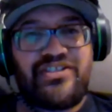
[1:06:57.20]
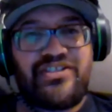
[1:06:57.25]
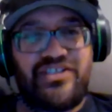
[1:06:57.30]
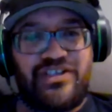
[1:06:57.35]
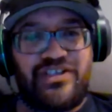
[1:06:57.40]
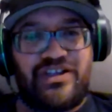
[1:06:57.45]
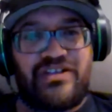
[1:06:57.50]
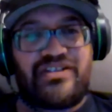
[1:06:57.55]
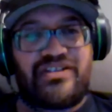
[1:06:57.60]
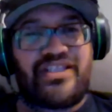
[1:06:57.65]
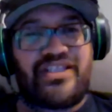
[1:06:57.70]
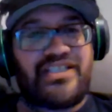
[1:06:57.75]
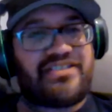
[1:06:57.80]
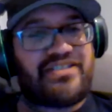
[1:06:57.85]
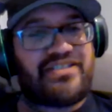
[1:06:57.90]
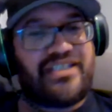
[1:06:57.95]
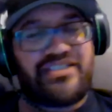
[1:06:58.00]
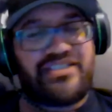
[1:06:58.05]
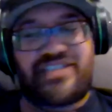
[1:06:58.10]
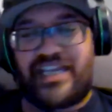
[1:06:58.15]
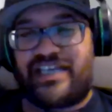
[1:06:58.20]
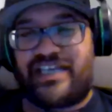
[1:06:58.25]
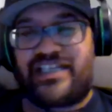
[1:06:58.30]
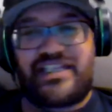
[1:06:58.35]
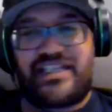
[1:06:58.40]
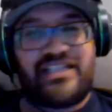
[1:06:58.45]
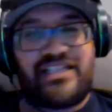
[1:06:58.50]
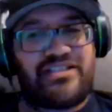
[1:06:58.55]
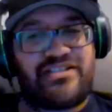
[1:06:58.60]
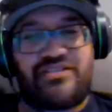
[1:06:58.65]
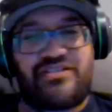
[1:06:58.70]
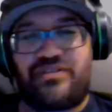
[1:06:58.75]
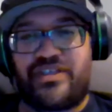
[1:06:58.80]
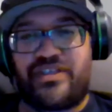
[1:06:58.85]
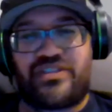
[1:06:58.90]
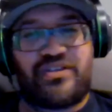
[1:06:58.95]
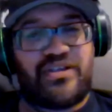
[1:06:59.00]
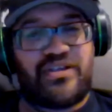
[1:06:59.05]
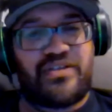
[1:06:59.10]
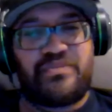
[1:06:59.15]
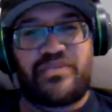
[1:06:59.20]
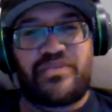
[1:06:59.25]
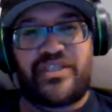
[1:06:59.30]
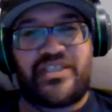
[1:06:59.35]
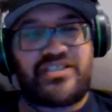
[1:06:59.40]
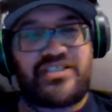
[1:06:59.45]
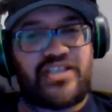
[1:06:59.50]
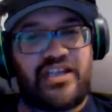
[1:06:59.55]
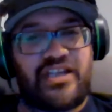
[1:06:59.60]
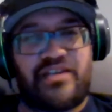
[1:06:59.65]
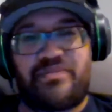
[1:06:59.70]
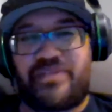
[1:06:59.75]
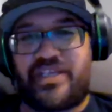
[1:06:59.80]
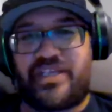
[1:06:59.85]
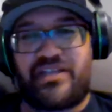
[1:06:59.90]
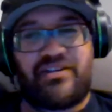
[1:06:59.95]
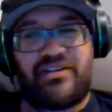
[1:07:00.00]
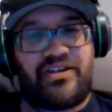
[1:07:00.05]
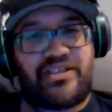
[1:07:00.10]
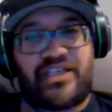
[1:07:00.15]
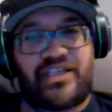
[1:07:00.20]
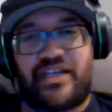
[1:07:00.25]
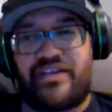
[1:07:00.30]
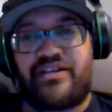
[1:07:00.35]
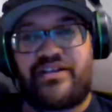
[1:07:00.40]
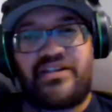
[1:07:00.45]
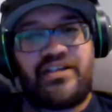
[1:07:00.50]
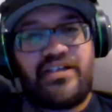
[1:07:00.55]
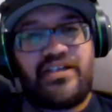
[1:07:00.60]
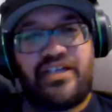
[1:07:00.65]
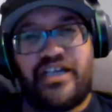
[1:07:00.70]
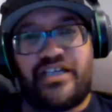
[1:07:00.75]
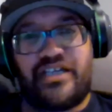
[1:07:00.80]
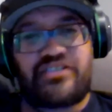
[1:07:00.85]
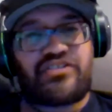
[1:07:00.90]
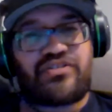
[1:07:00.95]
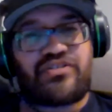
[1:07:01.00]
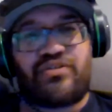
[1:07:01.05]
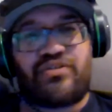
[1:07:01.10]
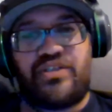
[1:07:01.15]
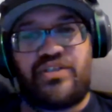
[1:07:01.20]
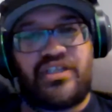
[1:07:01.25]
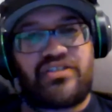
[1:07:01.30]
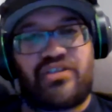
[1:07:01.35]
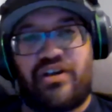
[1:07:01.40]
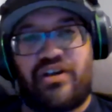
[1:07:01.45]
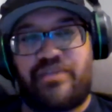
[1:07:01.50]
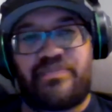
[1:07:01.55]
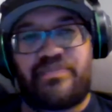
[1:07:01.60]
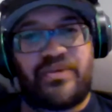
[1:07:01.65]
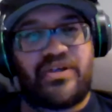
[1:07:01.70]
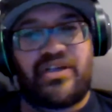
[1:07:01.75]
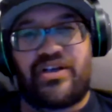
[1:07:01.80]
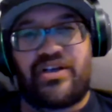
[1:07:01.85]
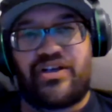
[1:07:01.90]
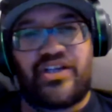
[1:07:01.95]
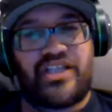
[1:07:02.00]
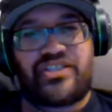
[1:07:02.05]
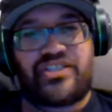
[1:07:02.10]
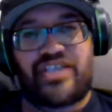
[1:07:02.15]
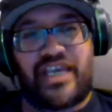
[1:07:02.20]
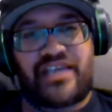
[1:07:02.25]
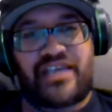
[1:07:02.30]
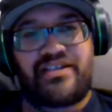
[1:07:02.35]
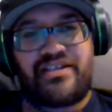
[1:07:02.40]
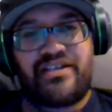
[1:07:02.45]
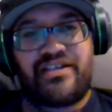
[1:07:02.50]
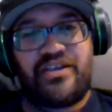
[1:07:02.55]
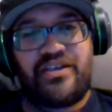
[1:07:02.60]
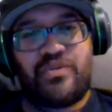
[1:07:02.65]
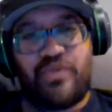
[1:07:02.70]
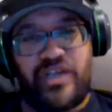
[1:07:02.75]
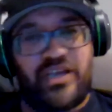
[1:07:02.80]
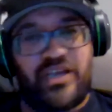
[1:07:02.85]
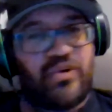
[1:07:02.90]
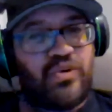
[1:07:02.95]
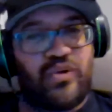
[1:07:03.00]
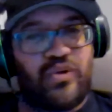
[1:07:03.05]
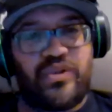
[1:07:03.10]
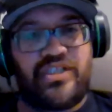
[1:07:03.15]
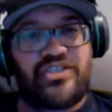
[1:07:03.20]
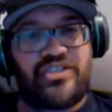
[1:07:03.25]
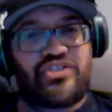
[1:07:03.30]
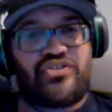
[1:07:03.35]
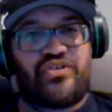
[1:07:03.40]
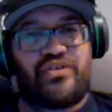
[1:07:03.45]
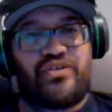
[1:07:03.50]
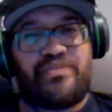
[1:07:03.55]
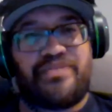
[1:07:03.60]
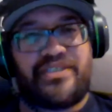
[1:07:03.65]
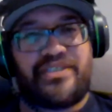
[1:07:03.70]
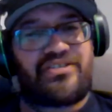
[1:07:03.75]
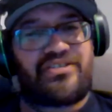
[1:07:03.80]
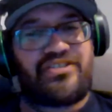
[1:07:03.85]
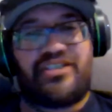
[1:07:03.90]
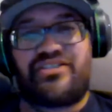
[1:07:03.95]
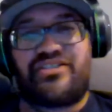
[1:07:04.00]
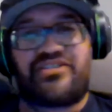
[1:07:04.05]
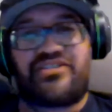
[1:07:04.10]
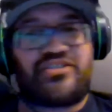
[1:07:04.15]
You know, there's going to get to a time where there's going to be like a scooter type on attack, where all his job is